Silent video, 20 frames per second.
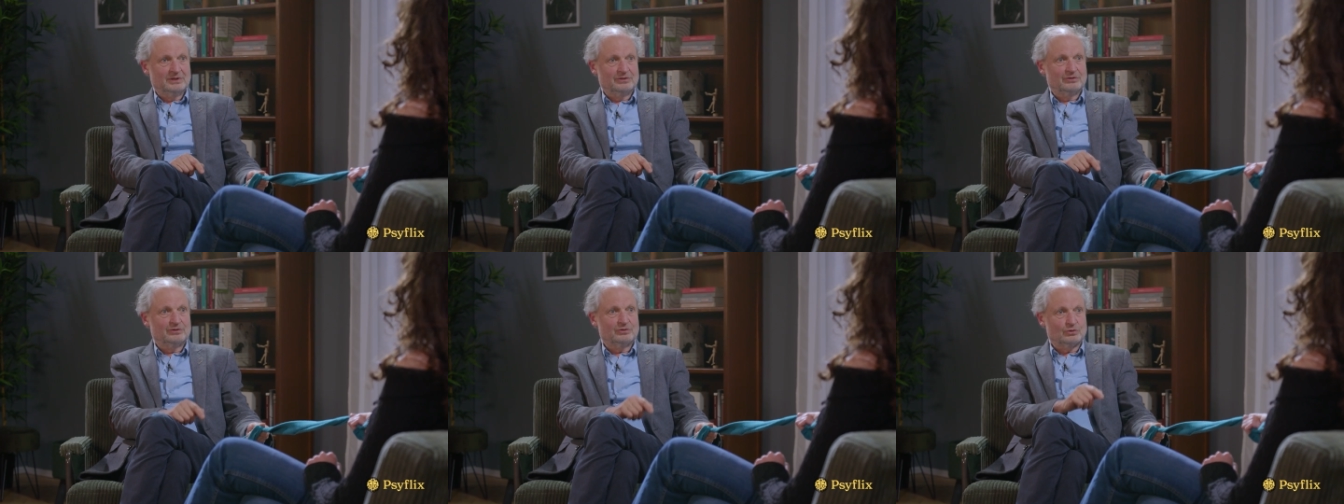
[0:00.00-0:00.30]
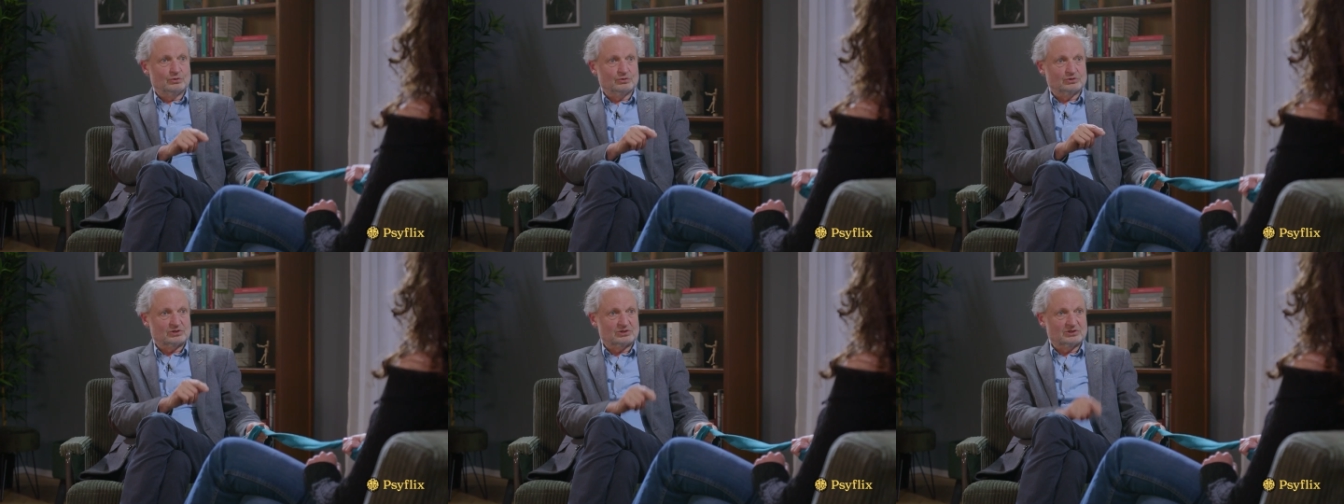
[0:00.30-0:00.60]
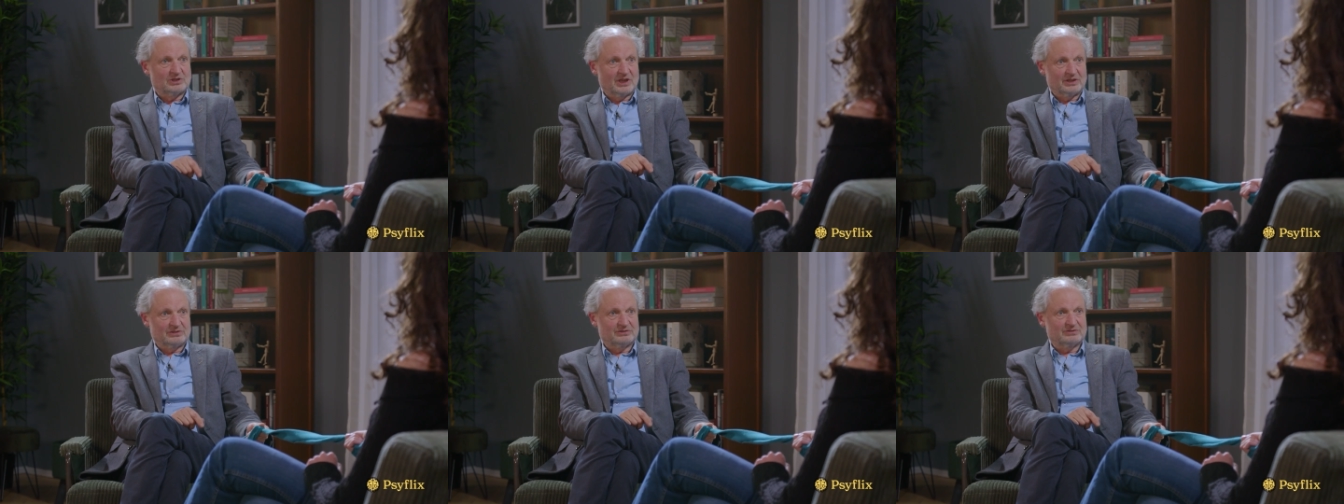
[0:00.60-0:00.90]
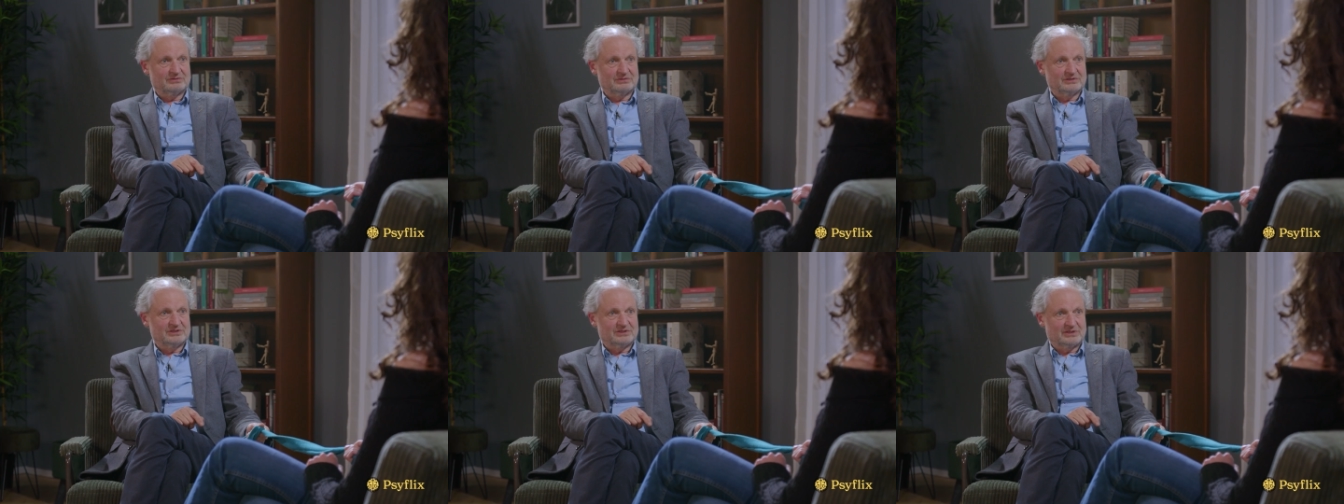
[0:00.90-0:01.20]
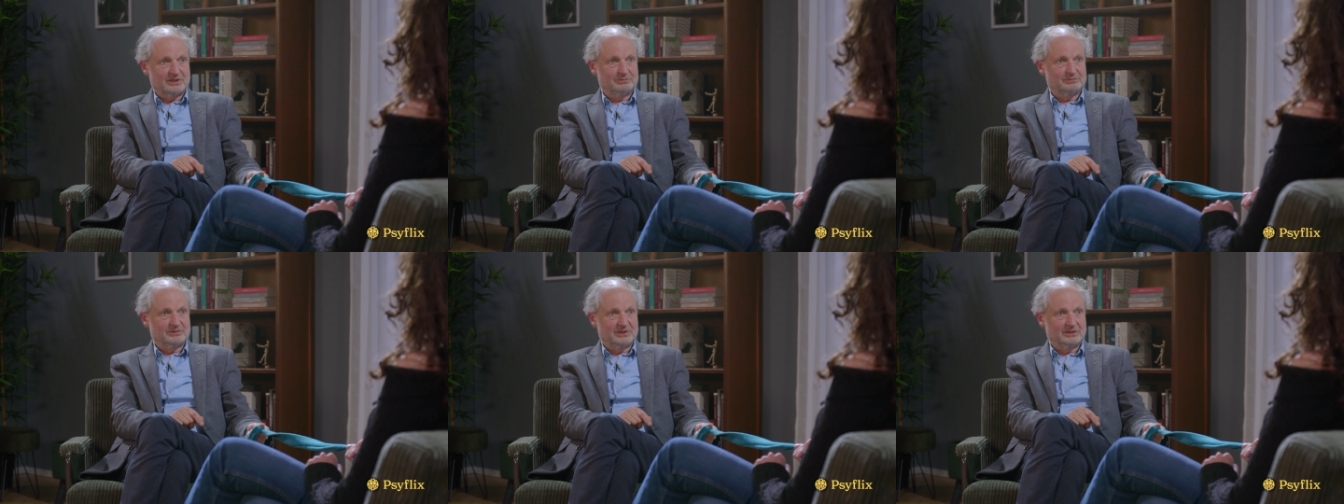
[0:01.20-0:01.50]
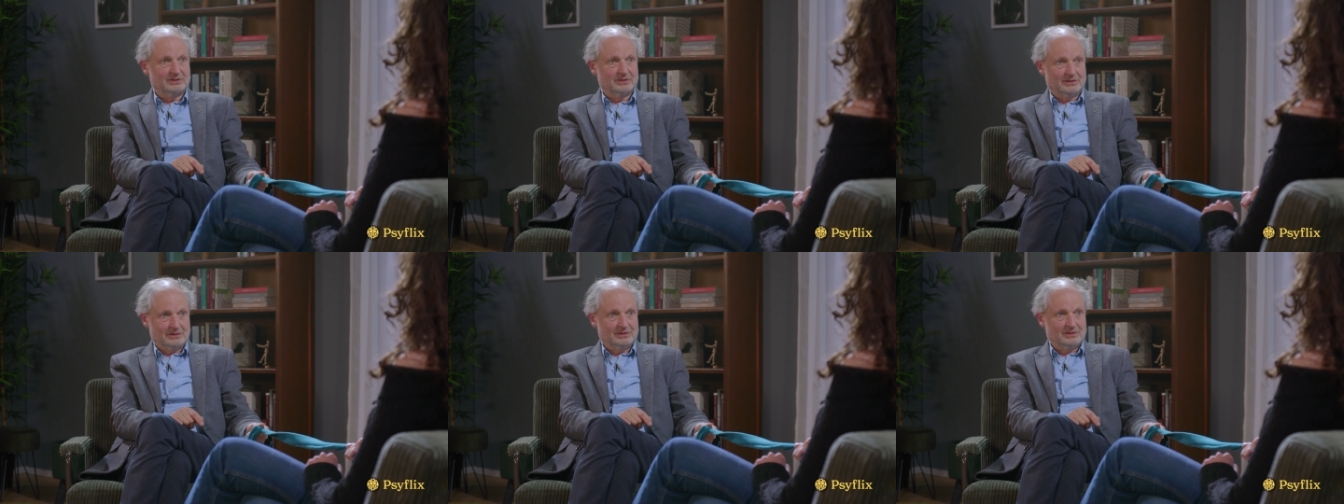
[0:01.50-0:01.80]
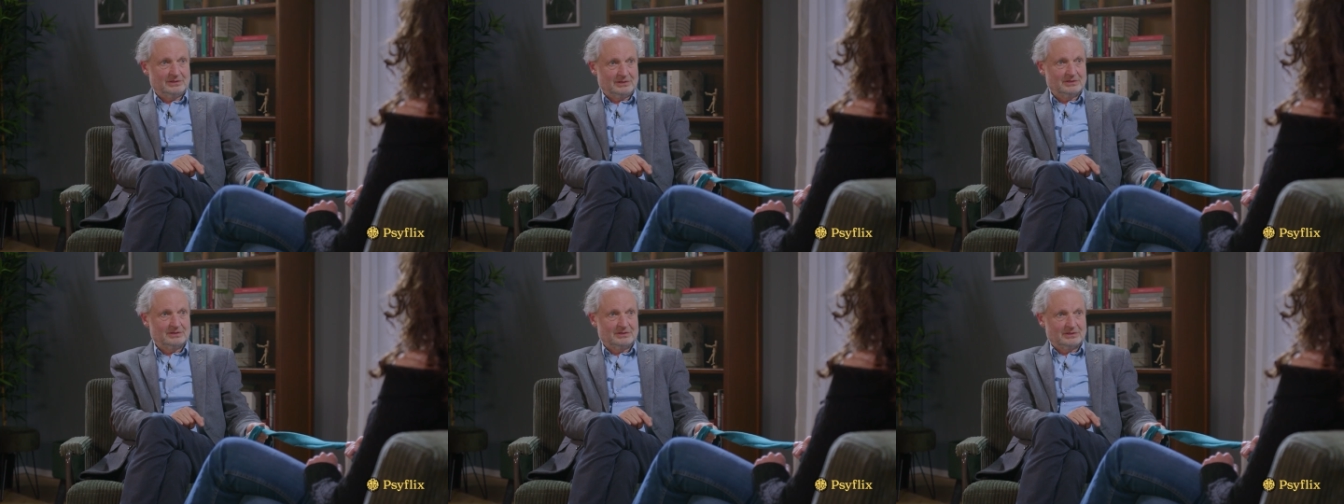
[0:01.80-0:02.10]
To start the rescripting.
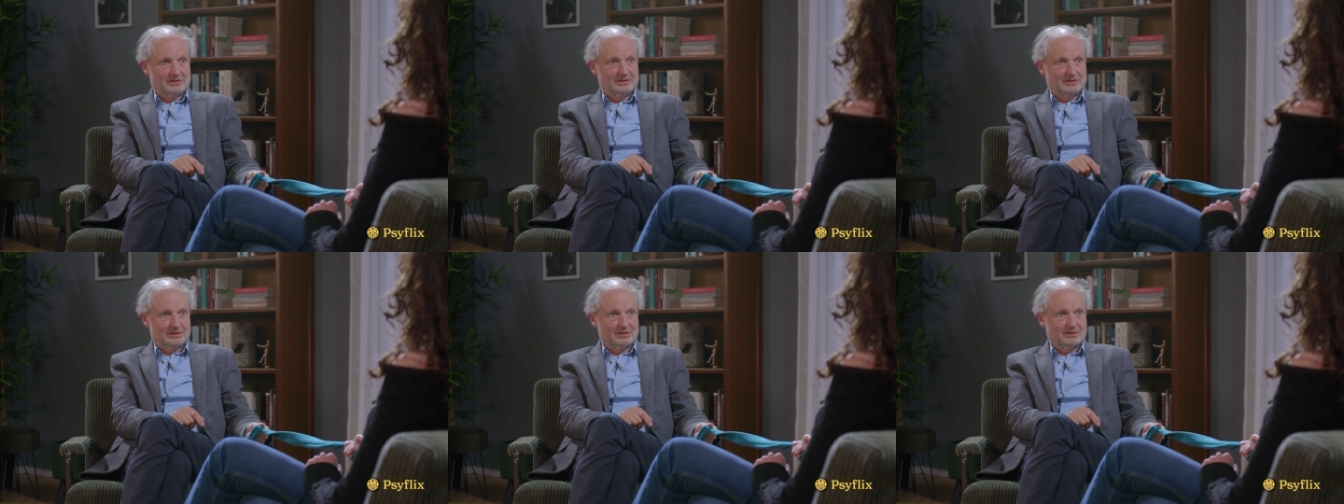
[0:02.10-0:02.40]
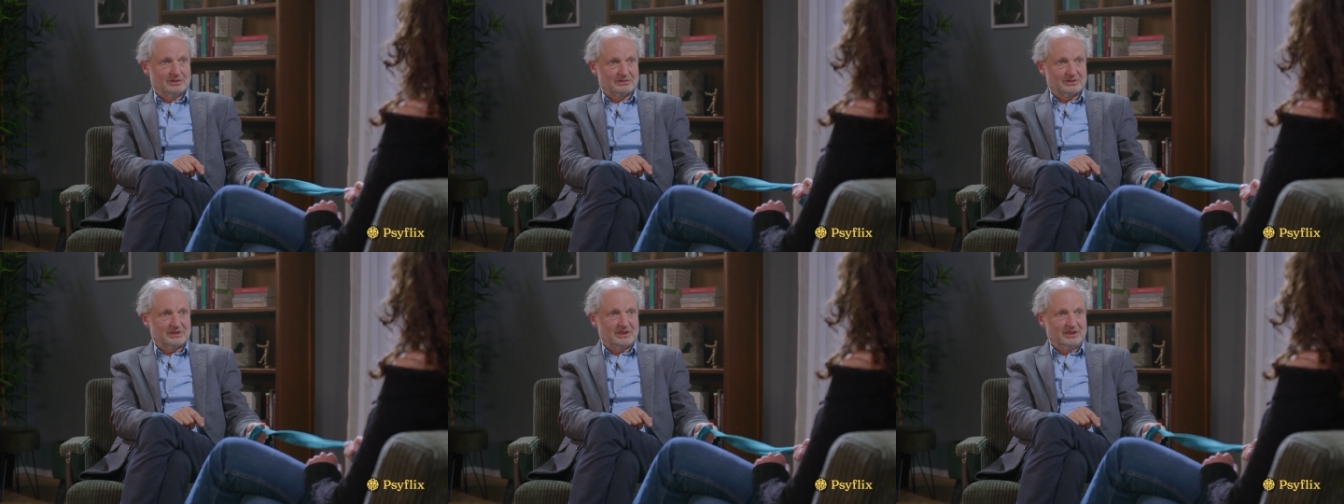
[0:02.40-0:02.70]
Okay?